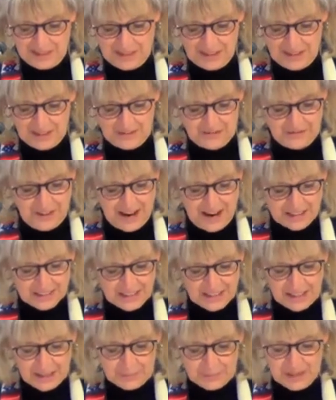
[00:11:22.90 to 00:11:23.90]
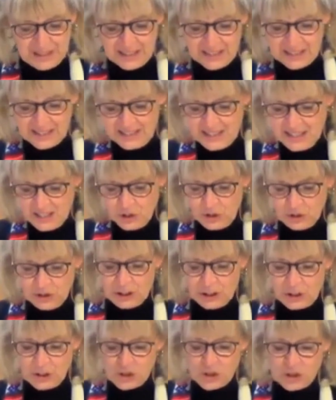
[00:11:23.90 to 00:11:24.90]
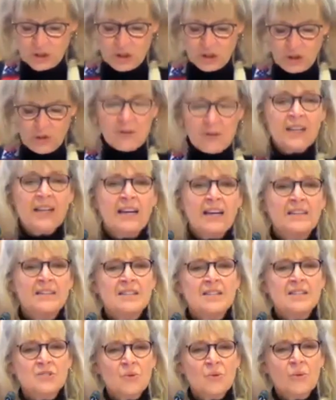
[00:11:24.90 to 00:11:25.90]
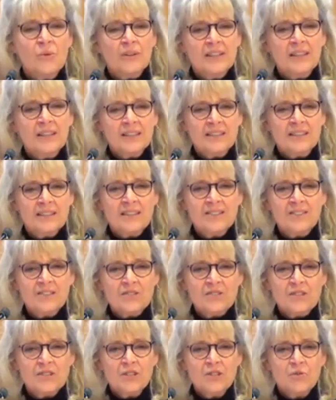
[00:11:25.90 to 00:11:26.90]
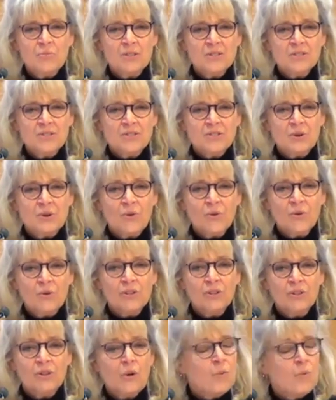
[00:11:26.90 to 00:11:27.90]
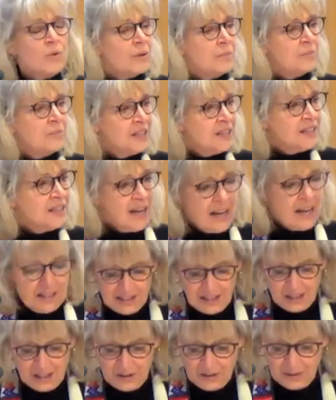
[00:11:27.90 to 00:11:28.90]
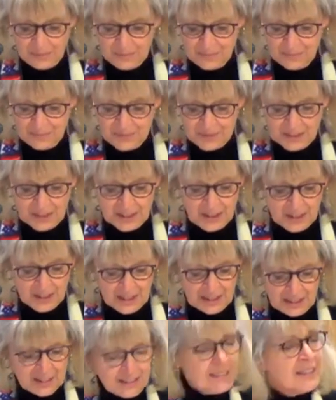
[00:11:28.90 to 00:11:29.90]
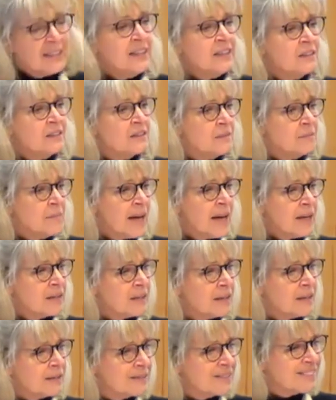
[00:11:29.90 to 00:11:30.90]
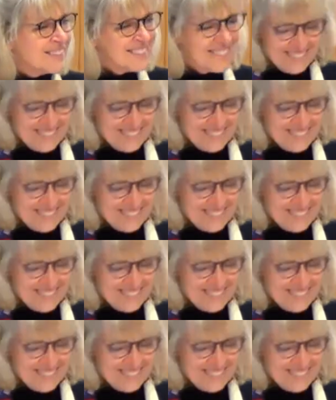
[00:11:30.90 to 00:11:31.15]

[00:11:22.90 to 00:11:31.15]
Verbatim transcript: In fact, it can be initially disturbing and disorienting to the human soul. You know what I'm getting at here? It can lead to madness.